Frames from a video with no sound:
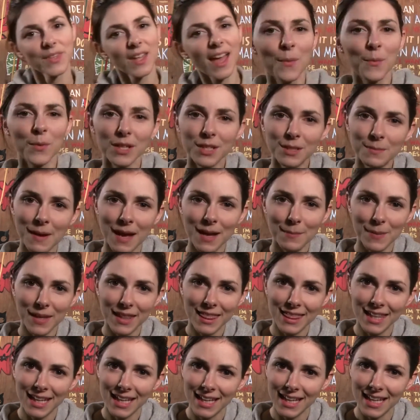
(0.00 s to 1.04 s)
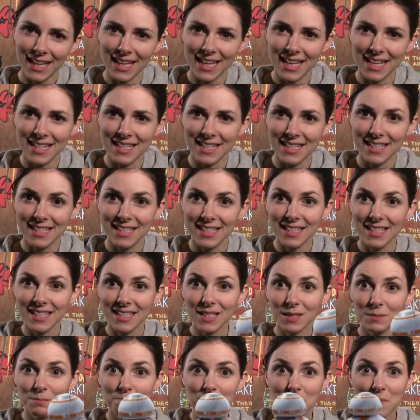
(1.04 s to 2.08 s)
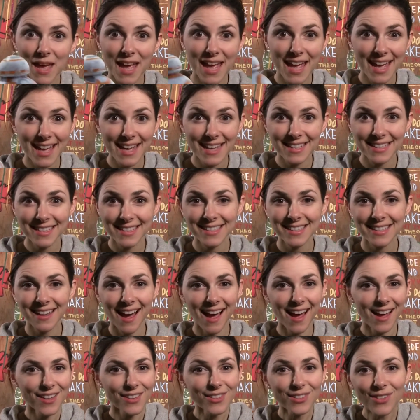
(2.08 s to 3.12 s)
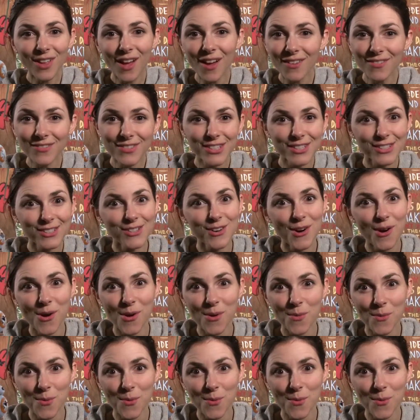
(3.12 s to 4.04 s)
And what you might be thinking is, space? I love Star